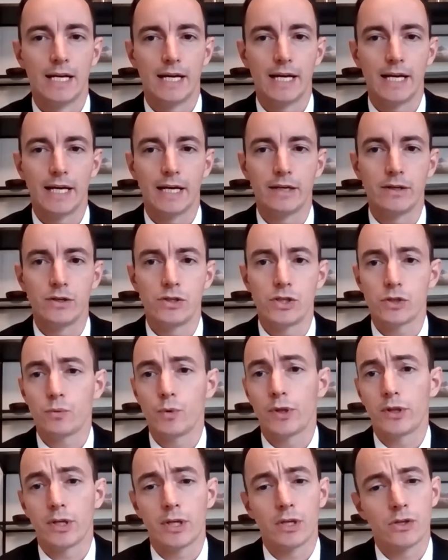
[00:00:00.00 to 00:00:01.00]
and just
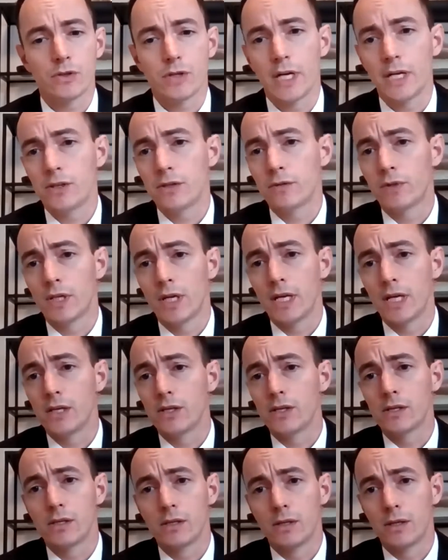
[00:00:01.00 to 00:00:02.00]
with the constraints of
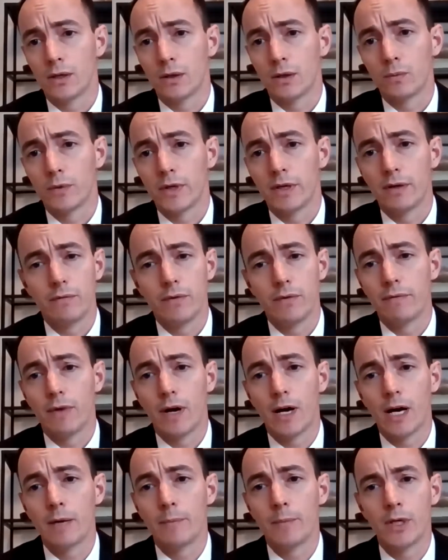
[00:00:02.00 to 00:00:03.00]
today's
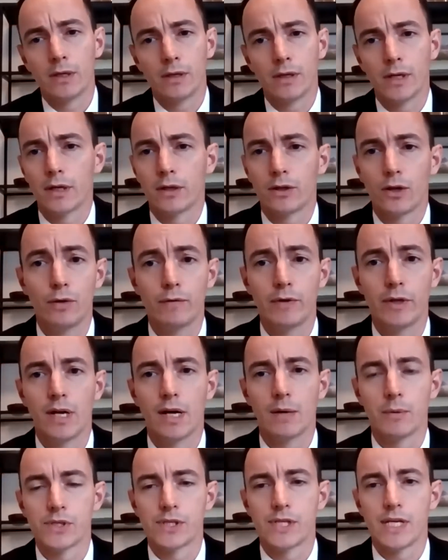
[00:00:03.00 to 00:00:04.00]
environment, COVID
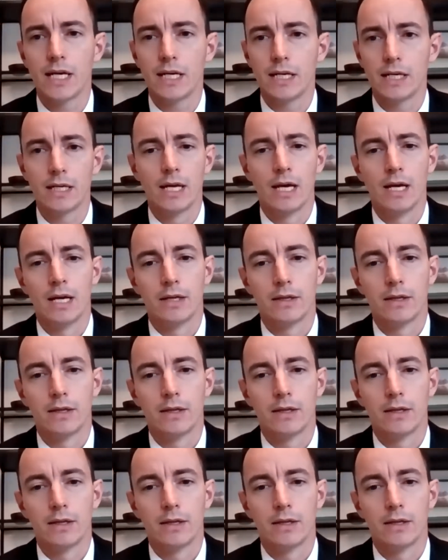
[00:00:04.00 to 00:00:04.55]
notwithstanding,